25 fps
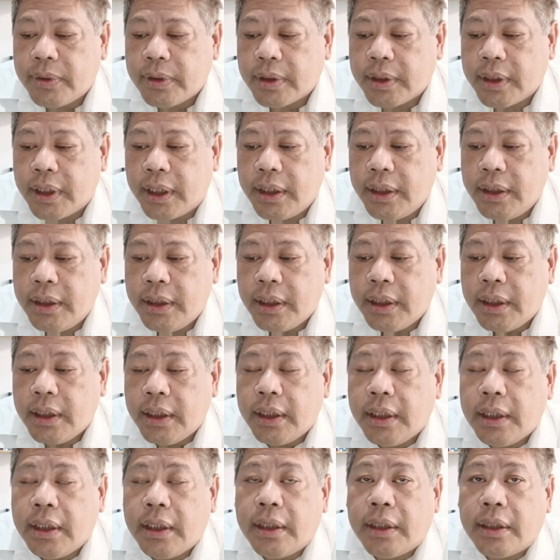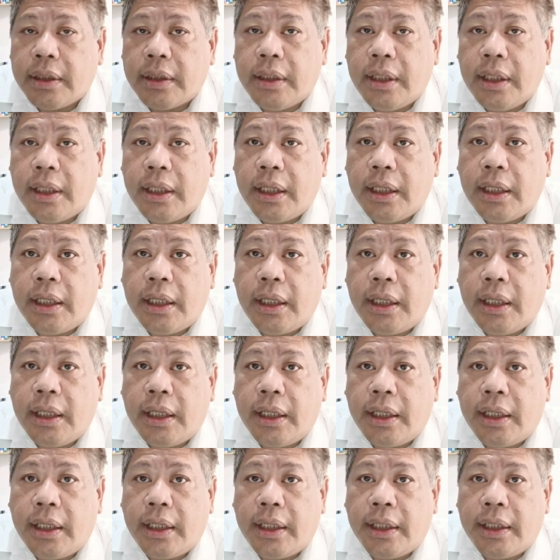Okay,
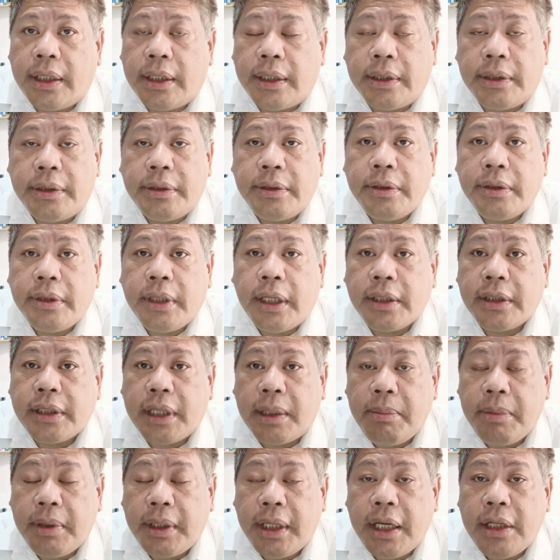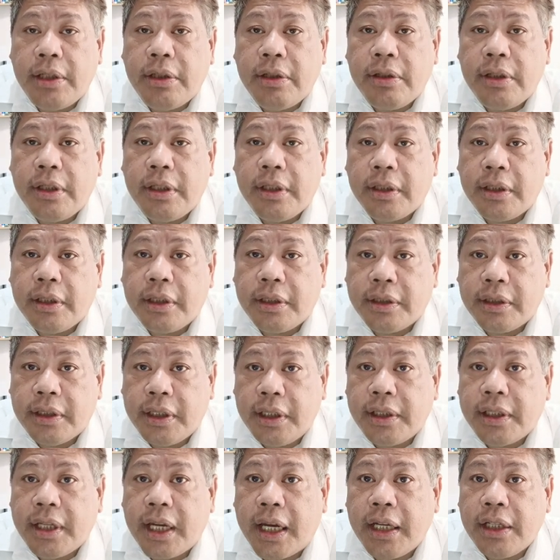the examination is
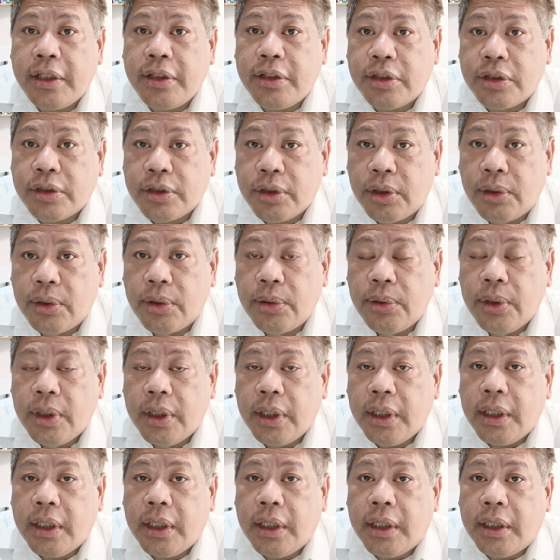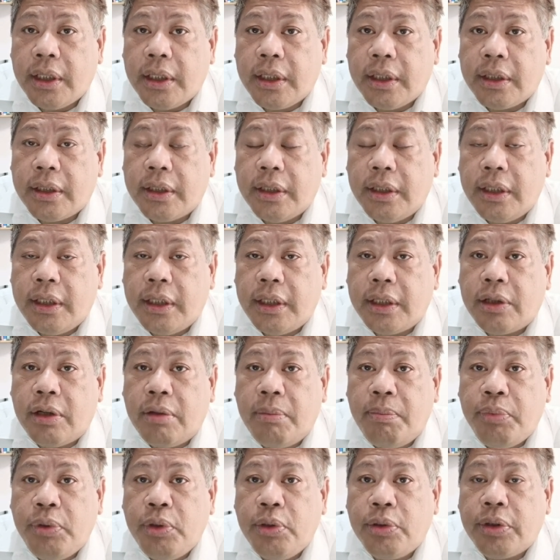designed so the
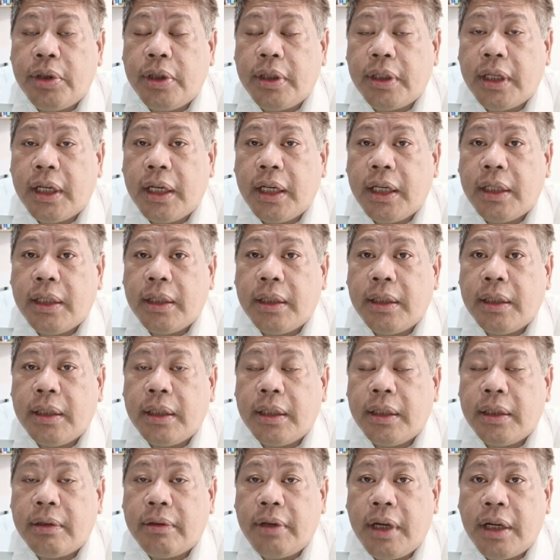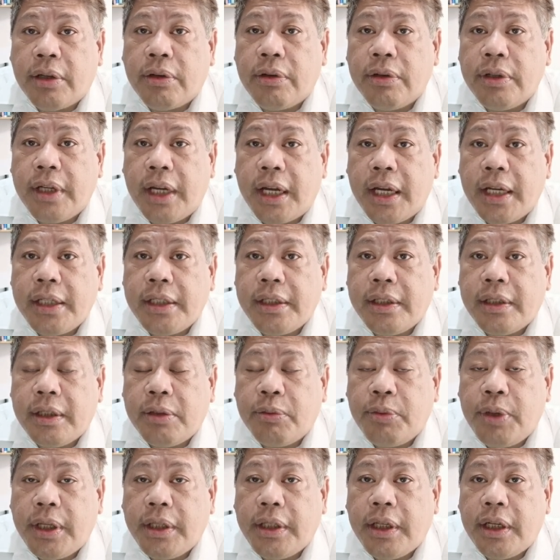computer can recognize
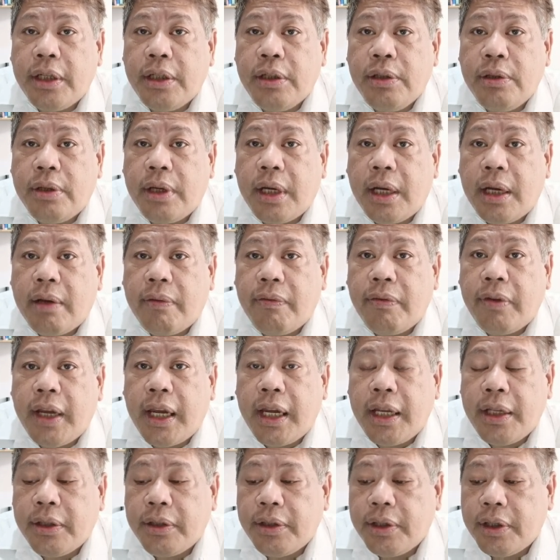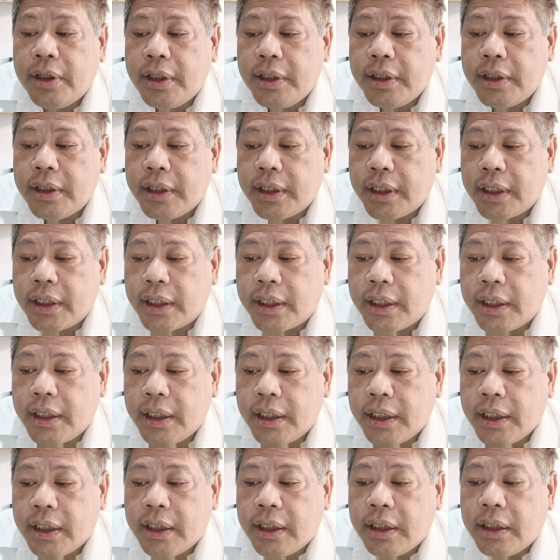whether you have entered the
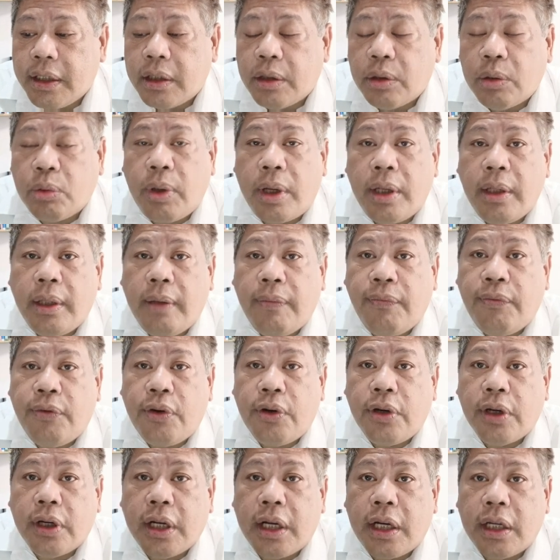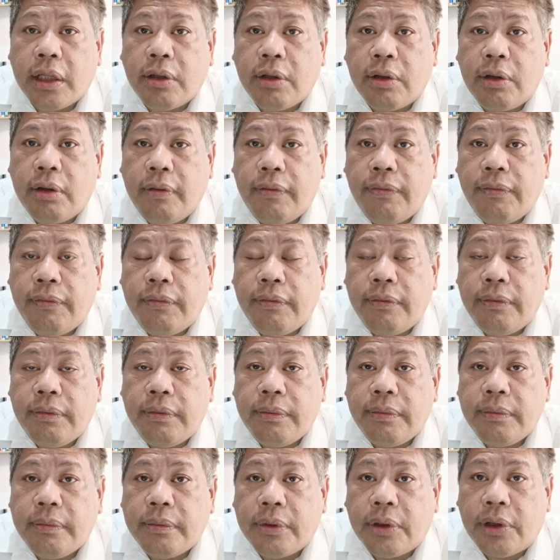24 cutoff
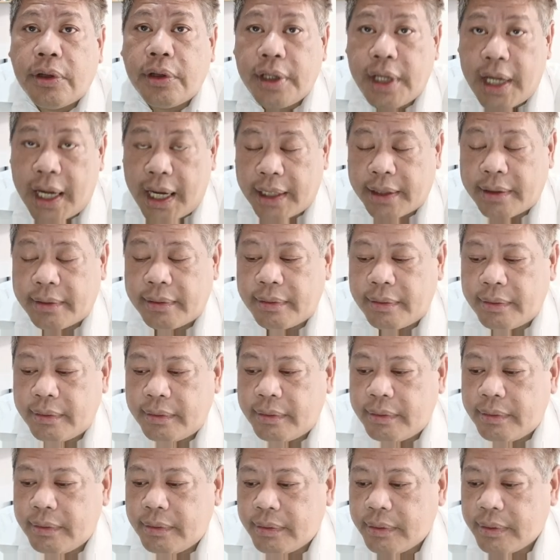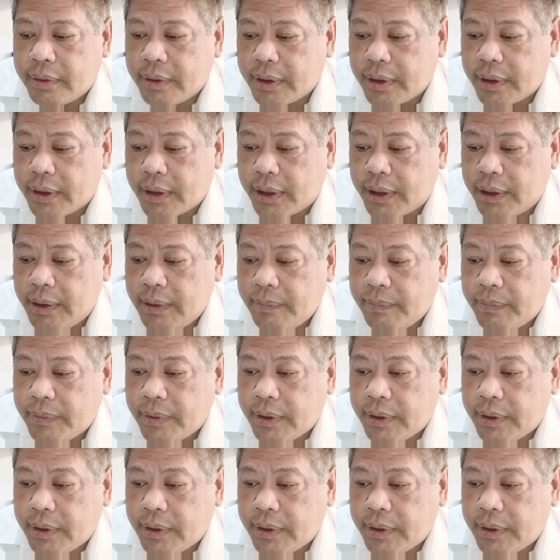or not. Okay.